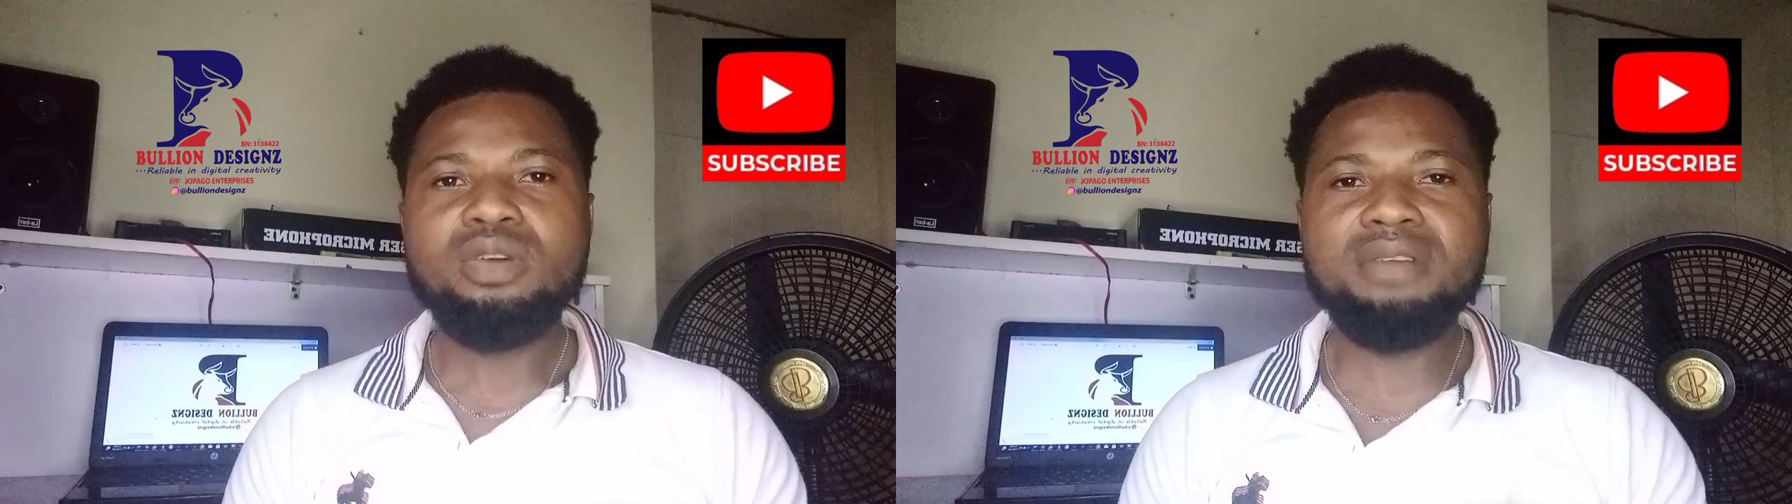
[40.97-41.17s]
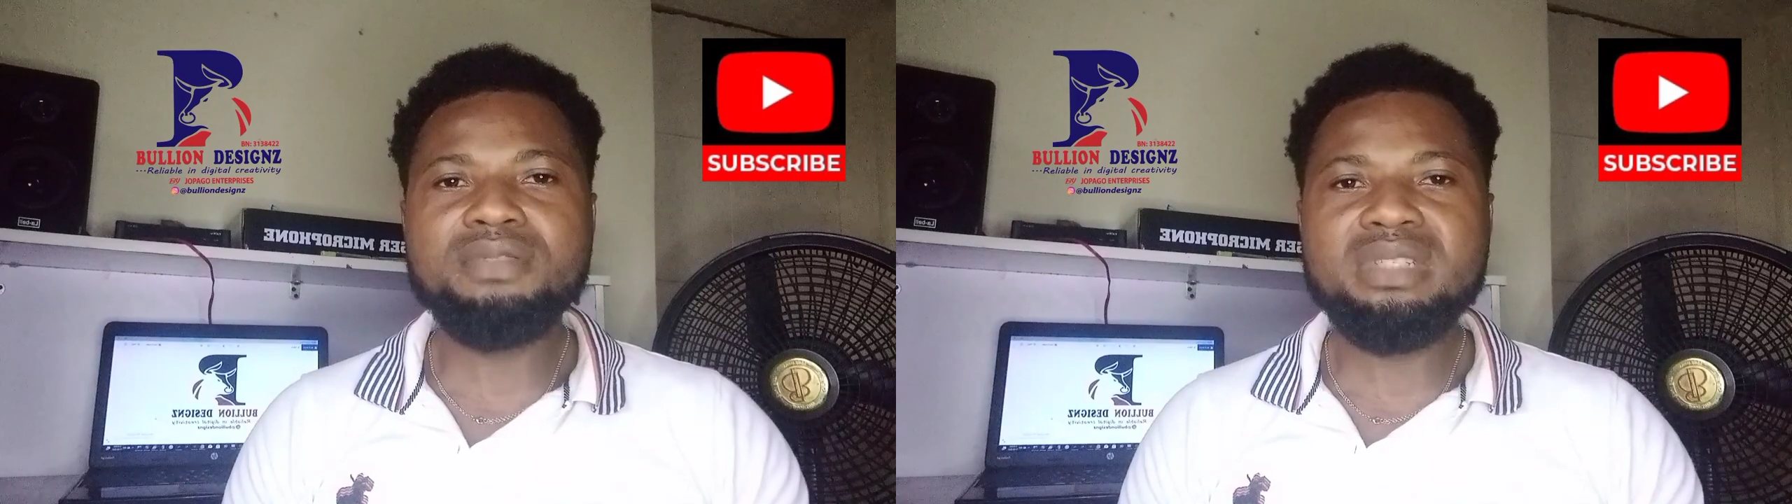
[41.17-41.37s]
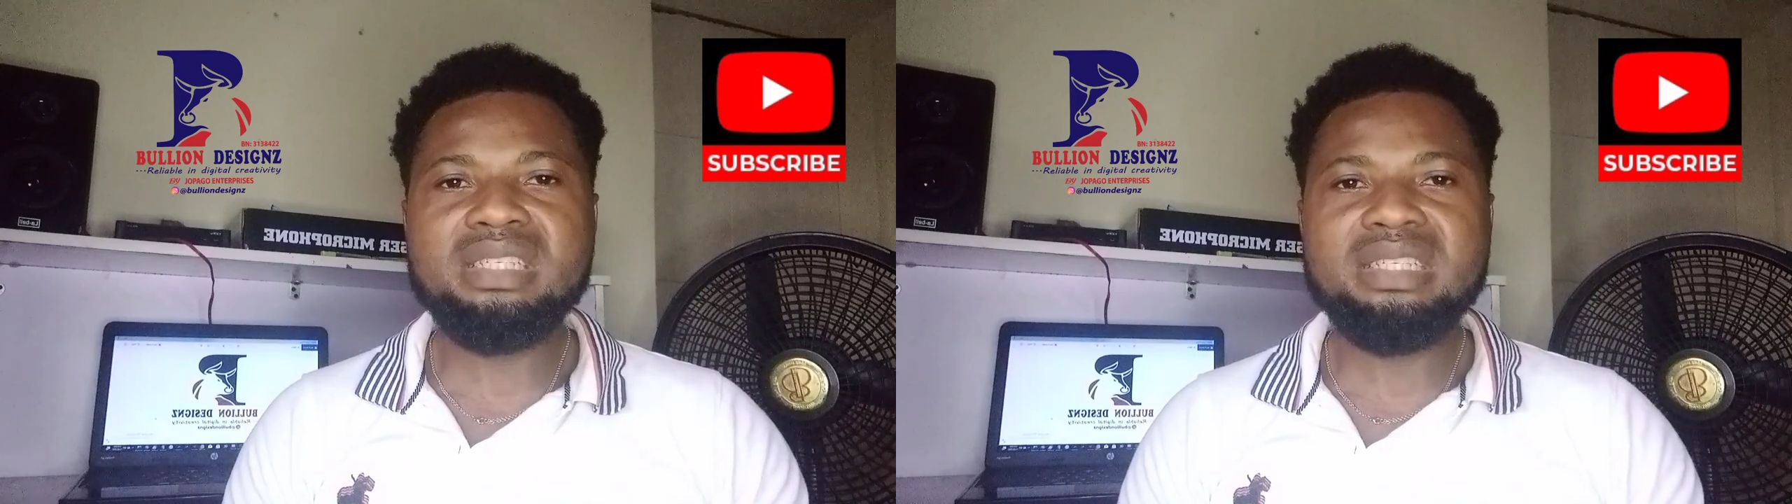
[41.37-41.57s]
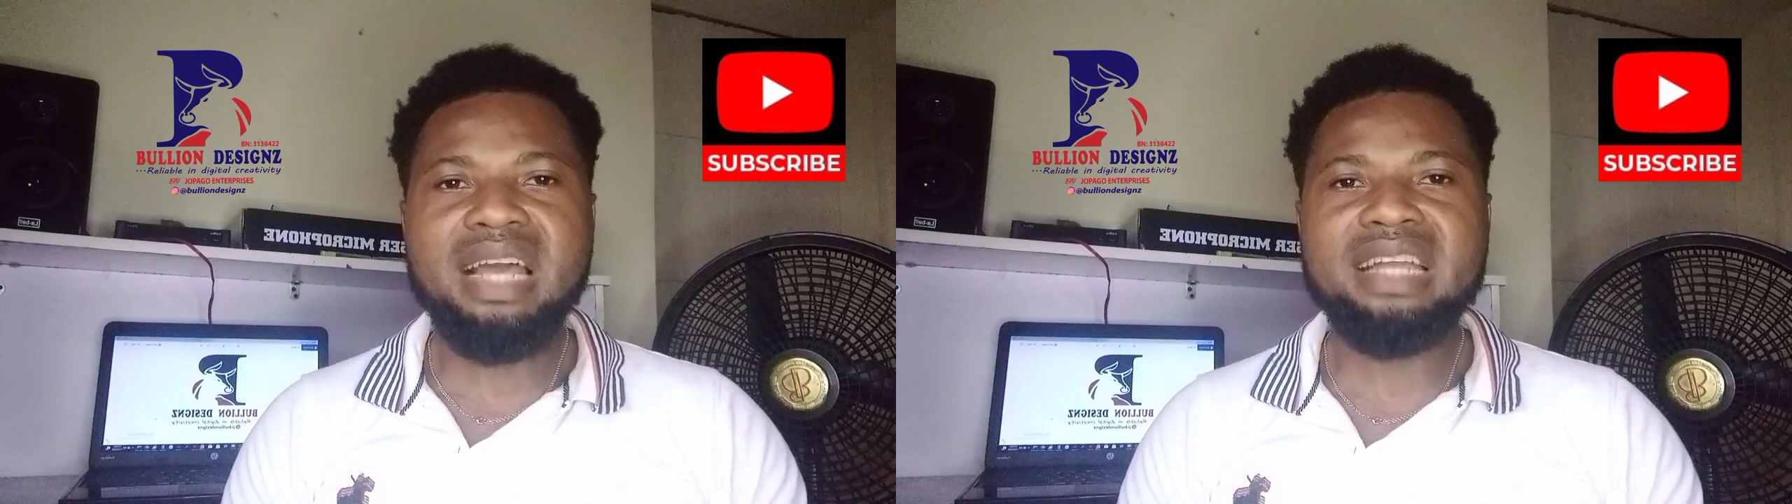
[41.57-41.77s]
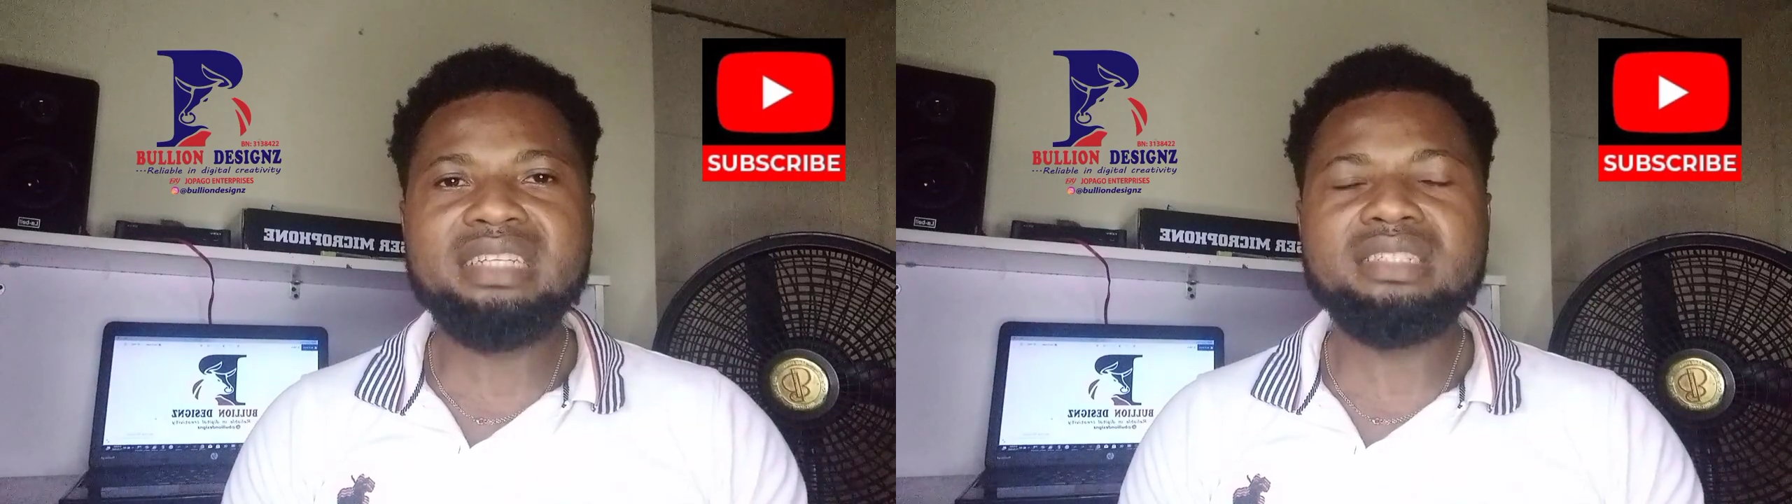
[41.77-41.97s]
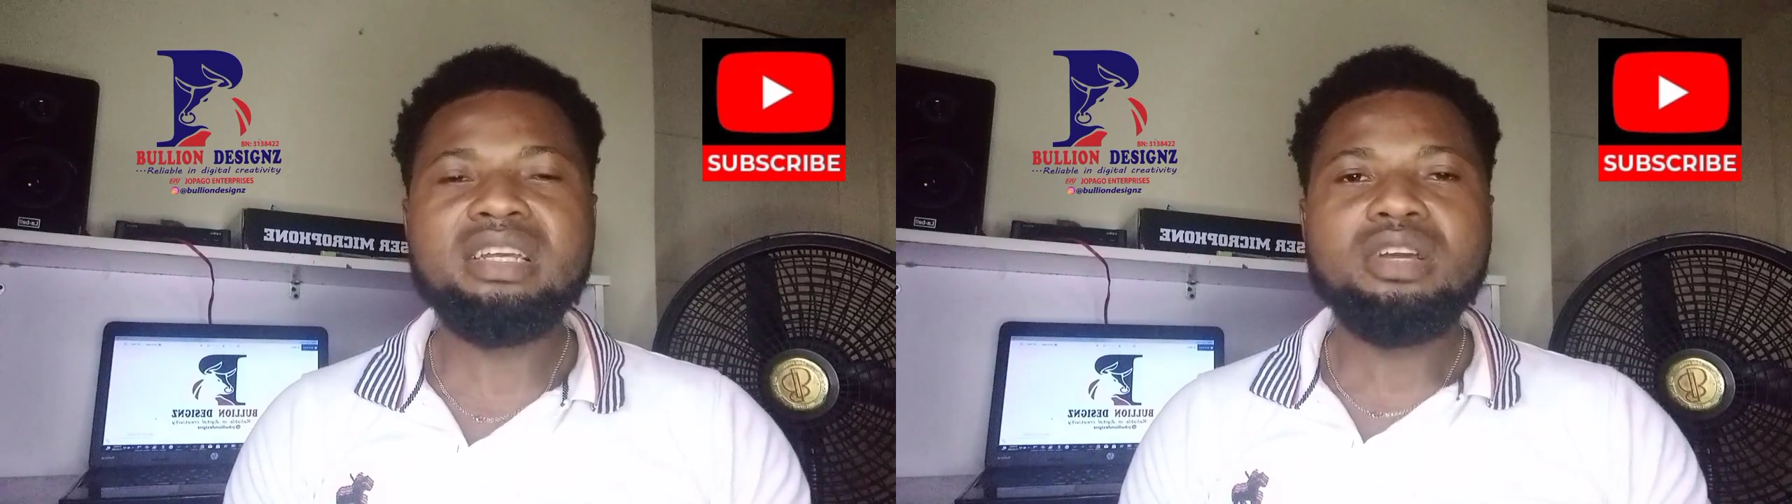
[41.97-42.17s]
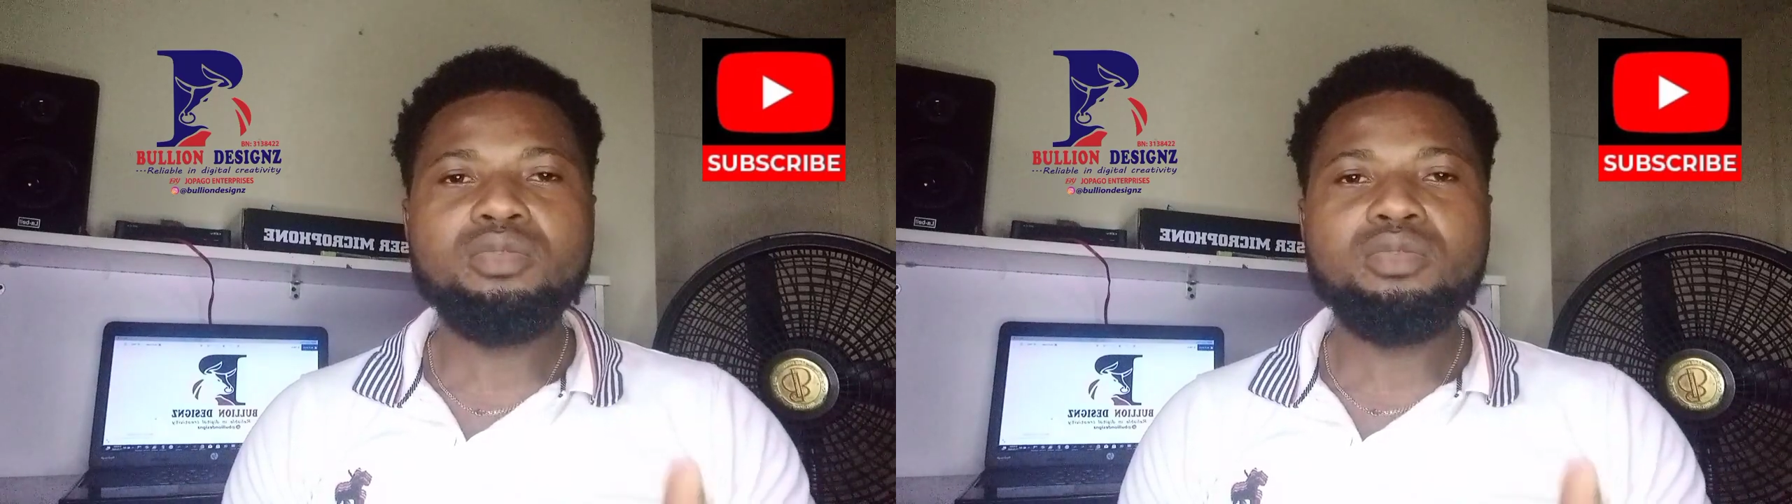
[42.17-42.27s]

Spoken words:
graphic designing,